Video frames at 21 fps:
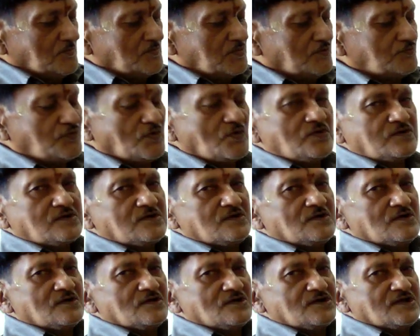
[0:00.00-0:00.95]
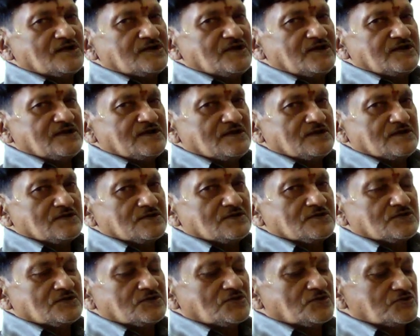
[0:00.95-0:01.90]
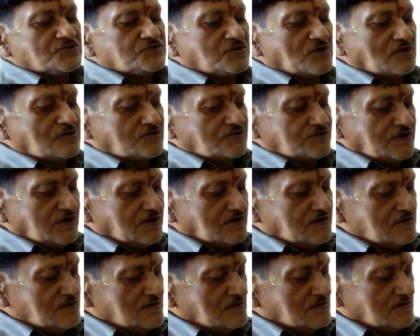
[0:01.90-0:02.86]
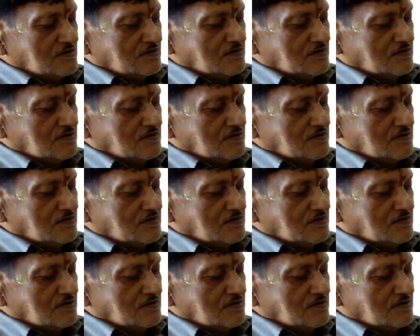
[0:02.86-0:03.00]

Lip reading: Before learning shorthand,